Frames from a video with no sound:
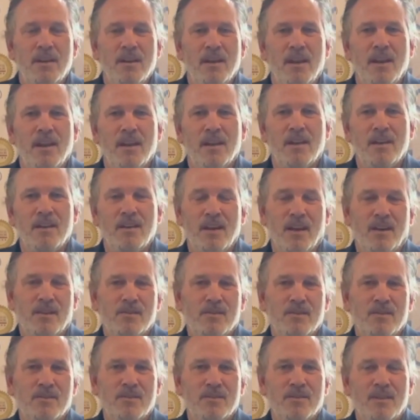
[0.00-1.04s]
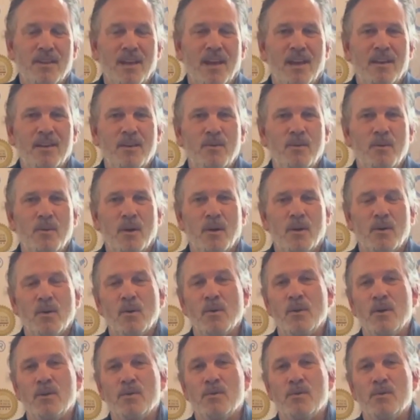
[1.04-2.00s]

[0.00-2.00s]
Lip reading: and connections who are going